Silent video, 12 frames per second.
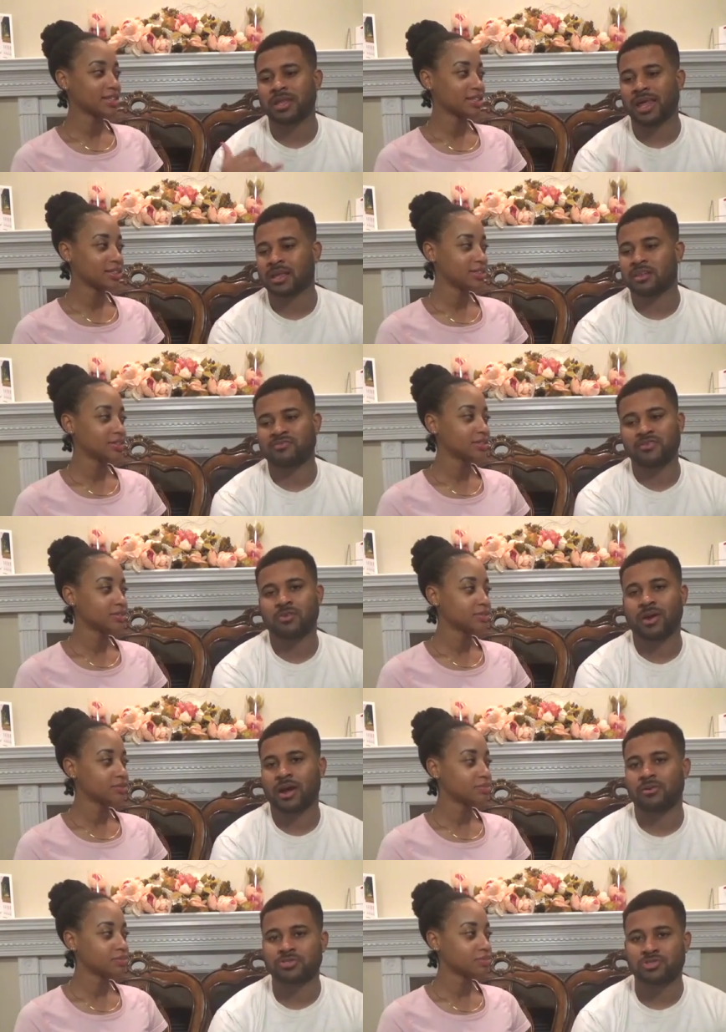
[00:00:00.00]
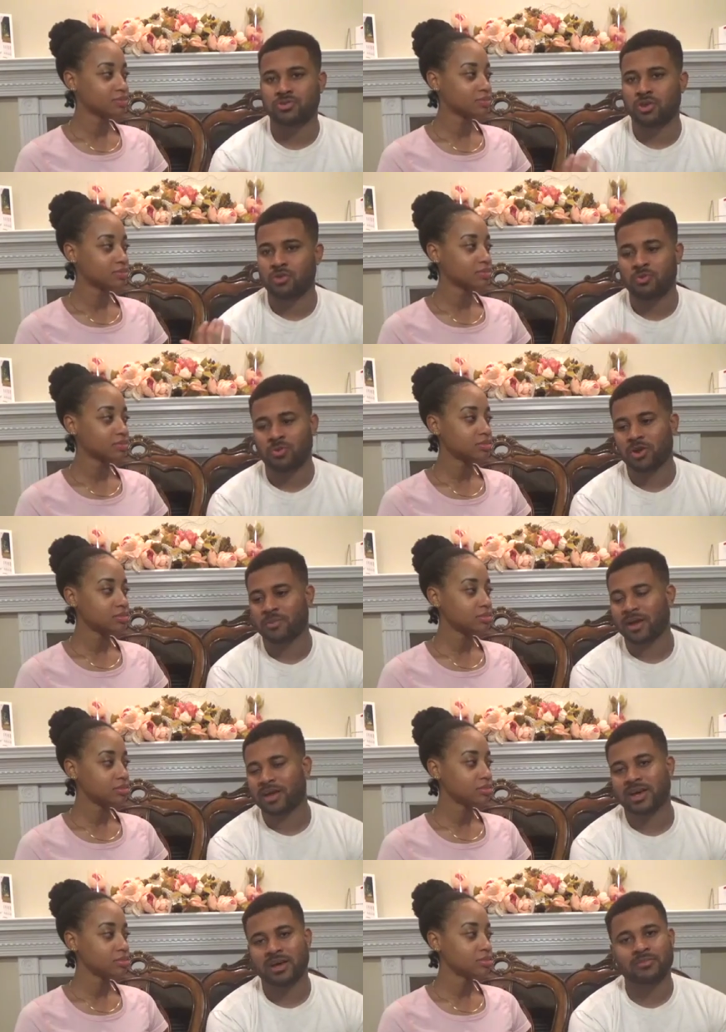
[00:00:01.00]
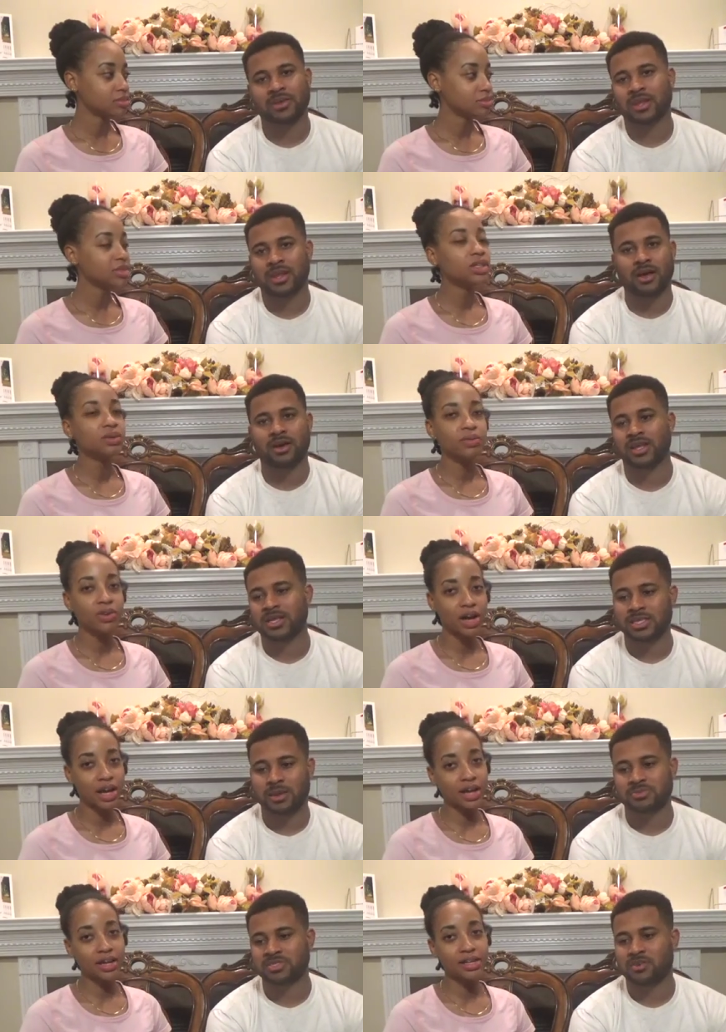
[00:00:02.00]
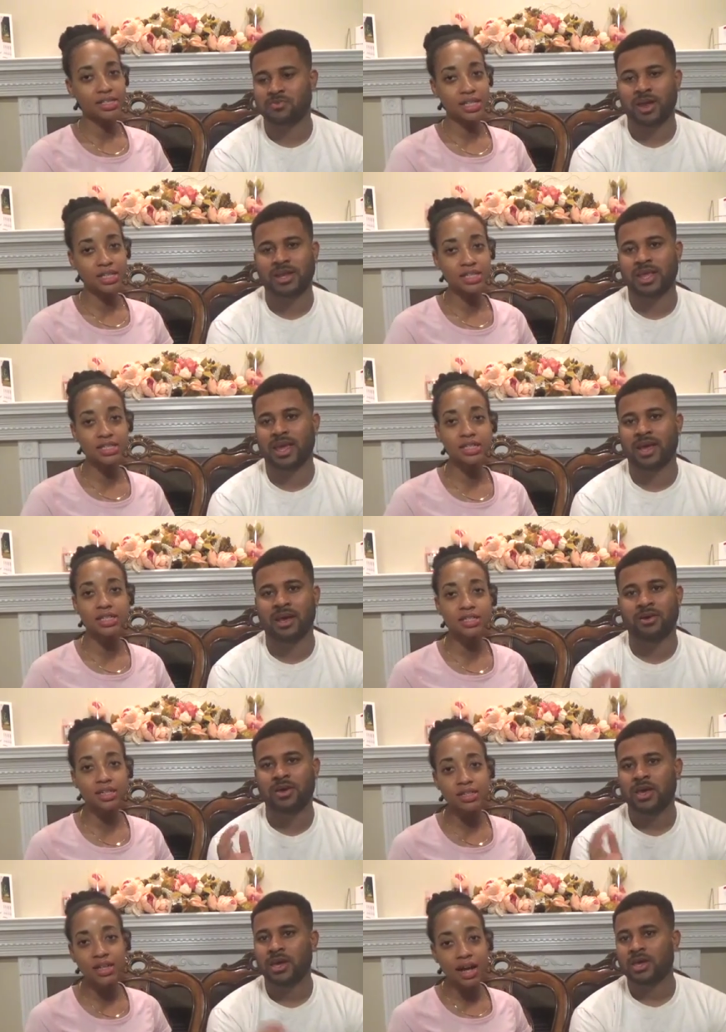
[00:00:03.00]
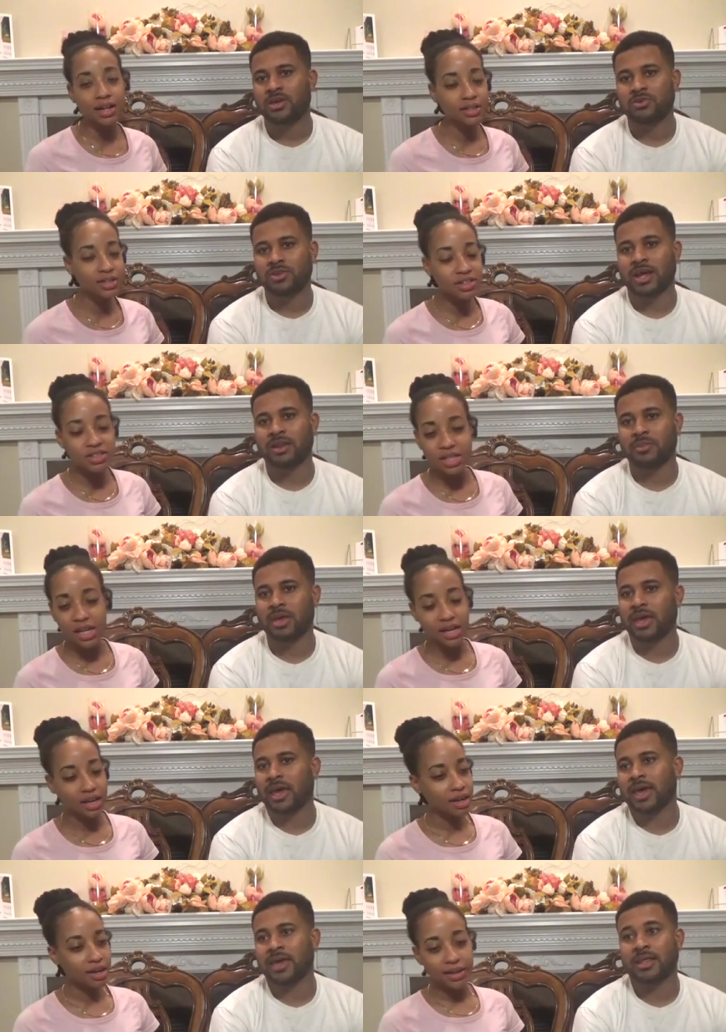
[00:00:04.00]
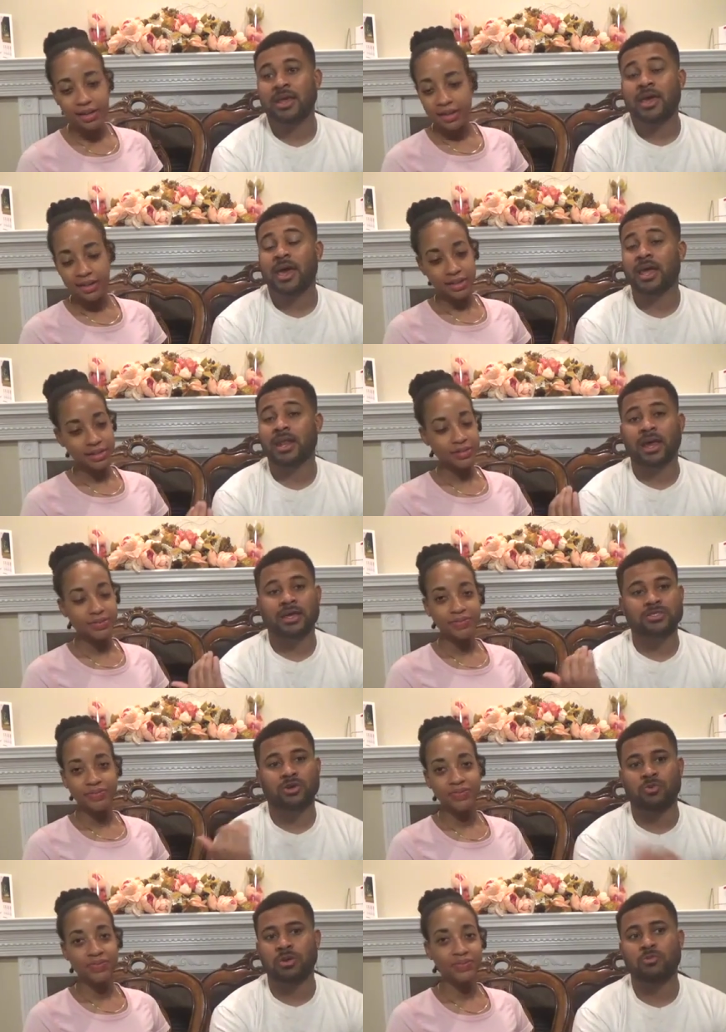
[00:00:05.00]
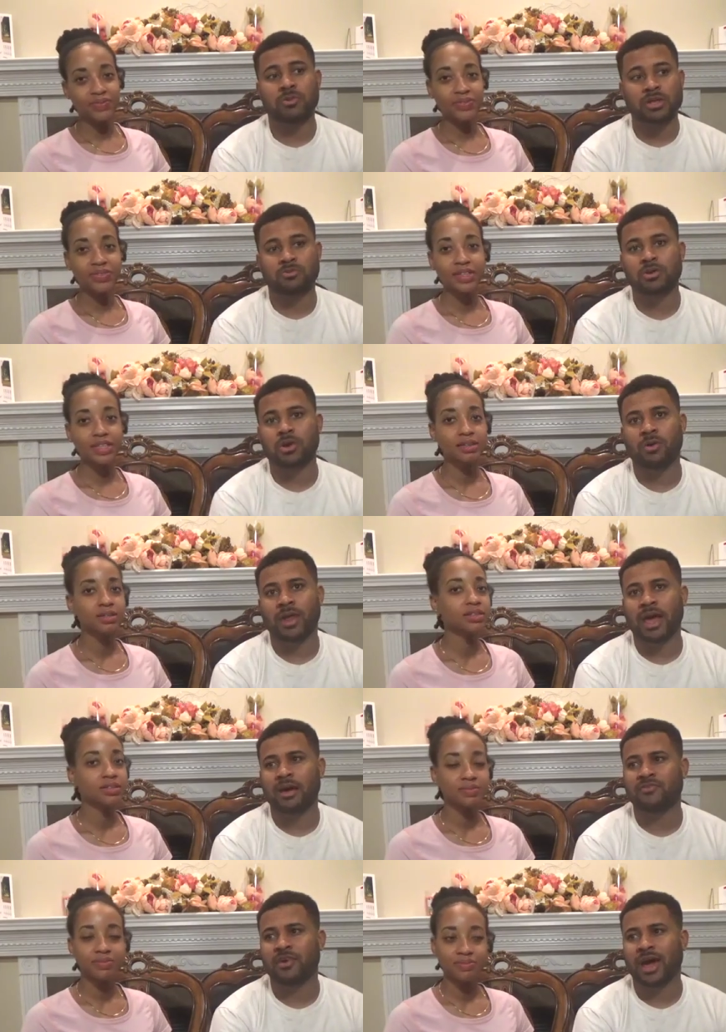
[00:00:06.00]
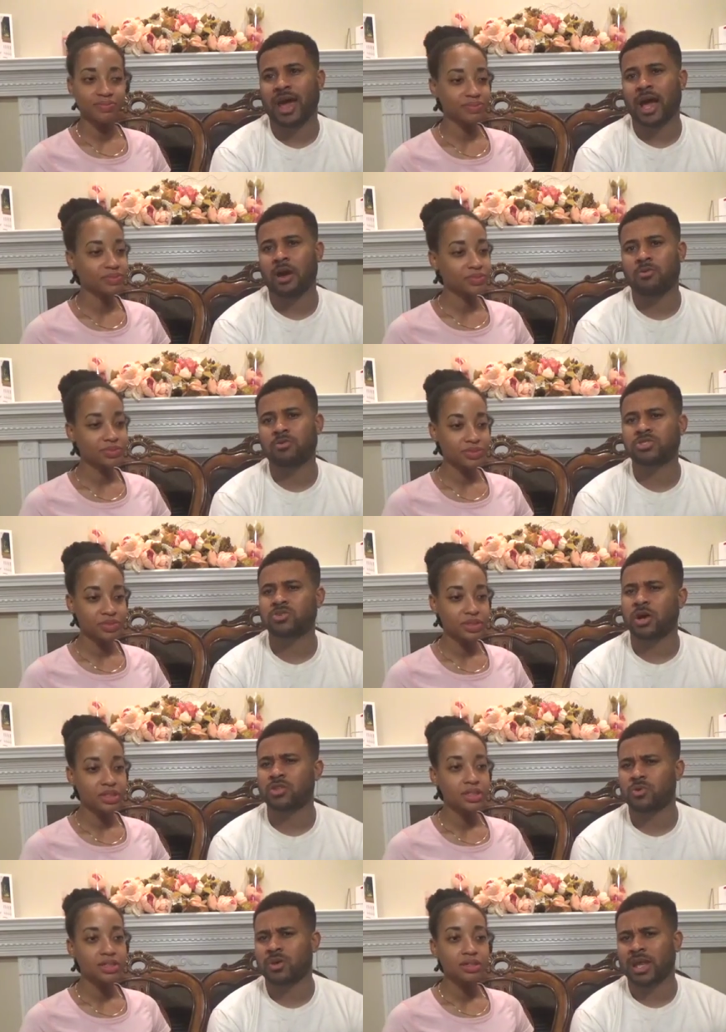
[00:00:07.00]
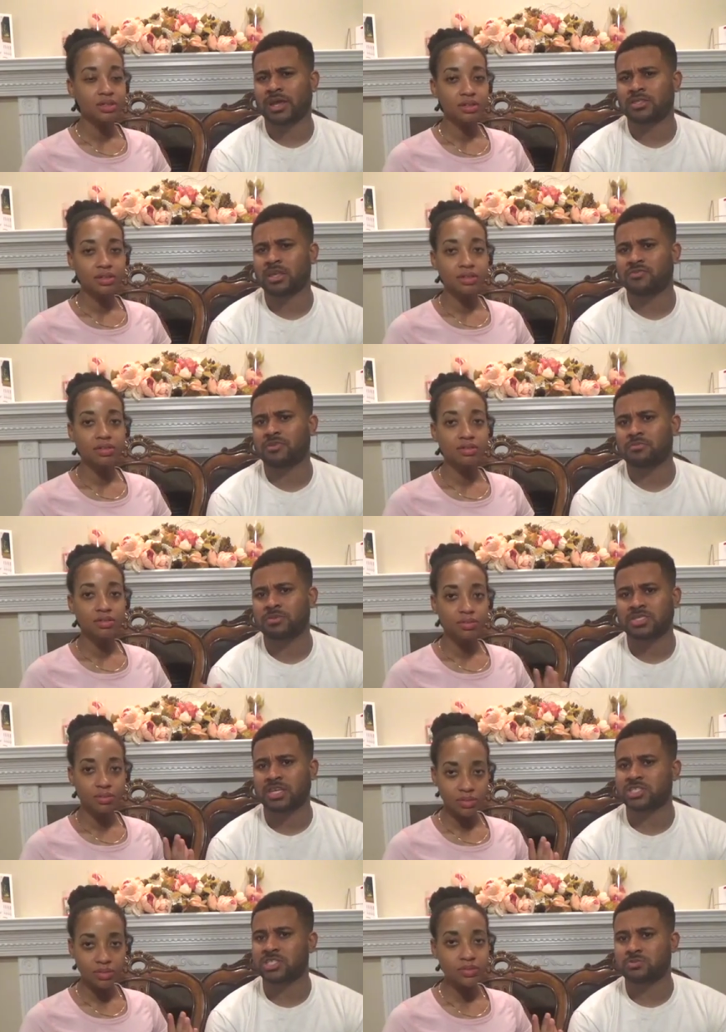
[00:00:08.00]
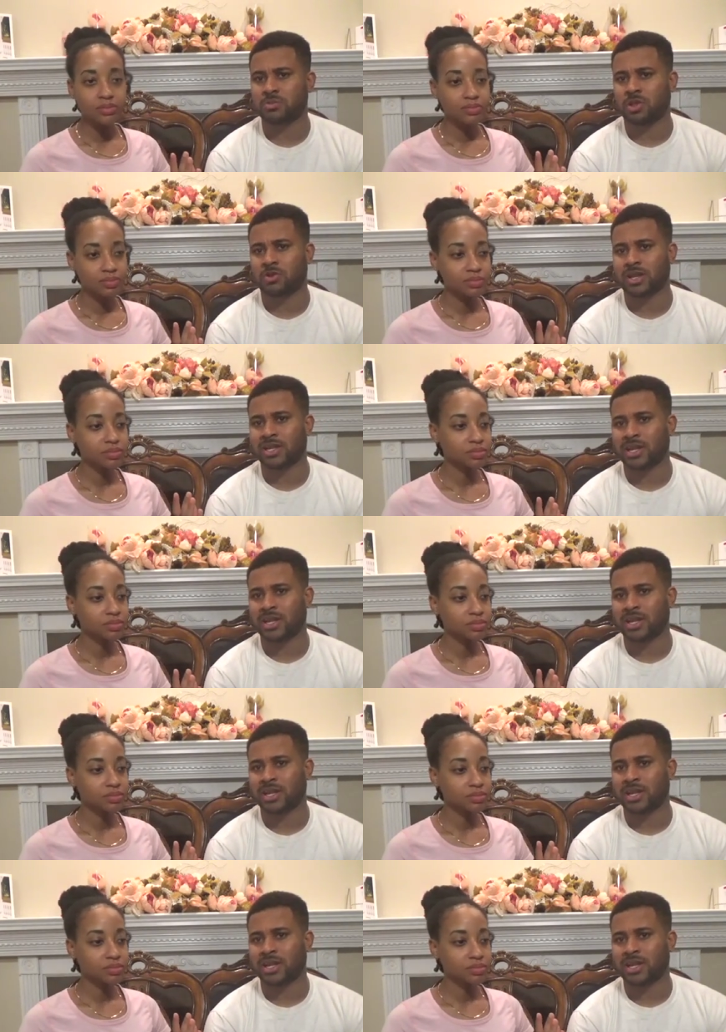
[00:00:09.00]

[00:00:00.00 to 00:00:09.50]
Speaker 1: like in a few hours. You don't worry about coming and all that right. kind of stuff right listening
Speaker 2: to the doctor. You know what I mean?
Speaker 1: And and like so, we went. We go down for hours. We start doing like different positions we learned in the